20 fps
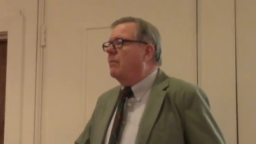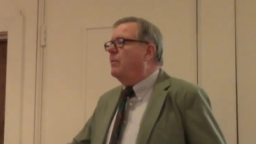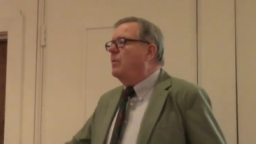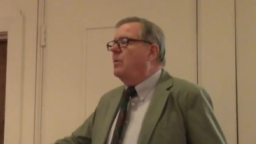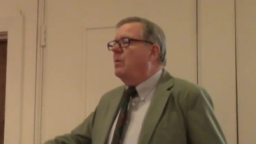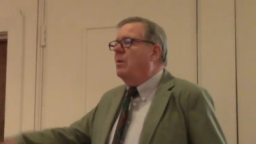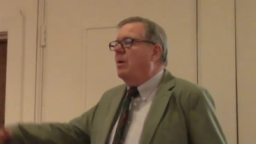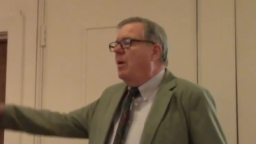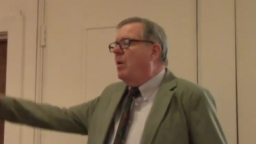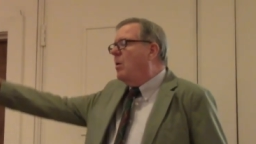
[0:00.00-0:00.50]
If
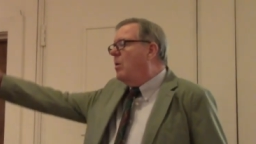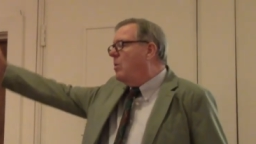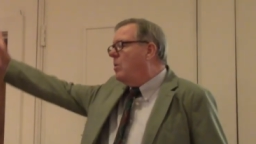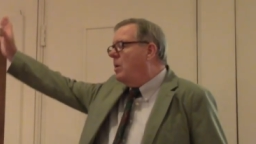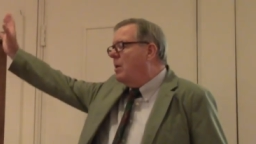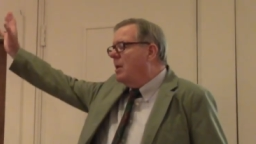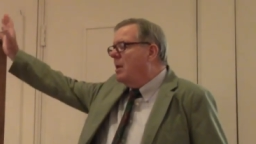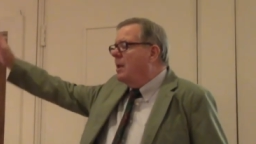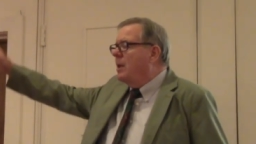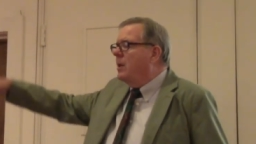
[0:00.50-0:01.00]
you
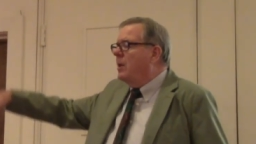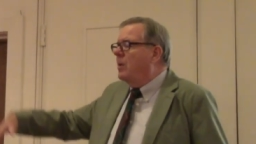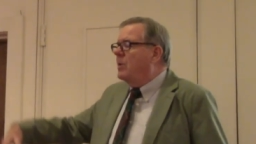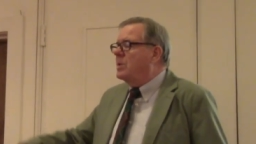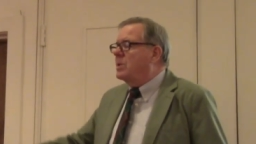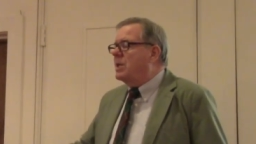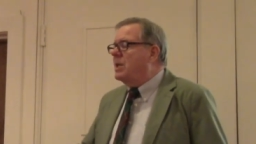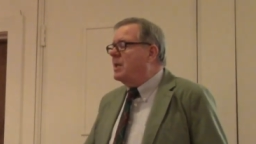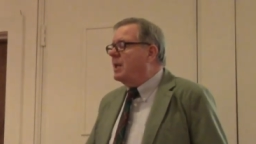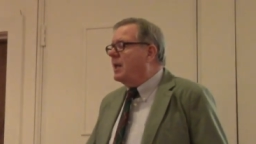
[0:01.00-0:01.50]
go you know,
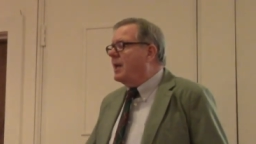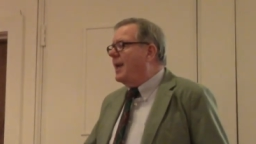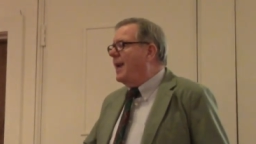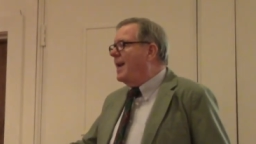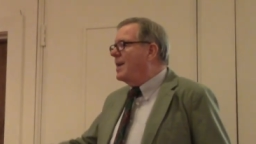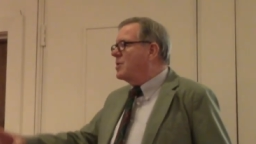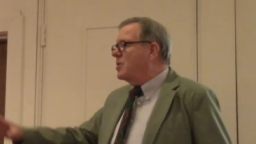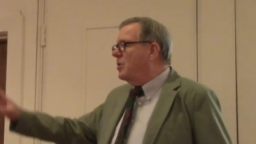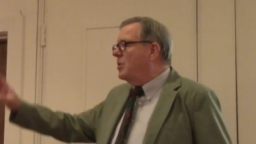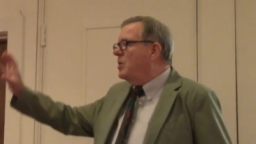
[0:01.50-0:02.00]
and see the
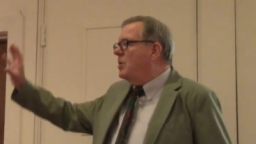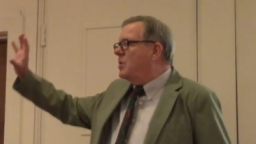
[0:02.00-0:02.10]
castle,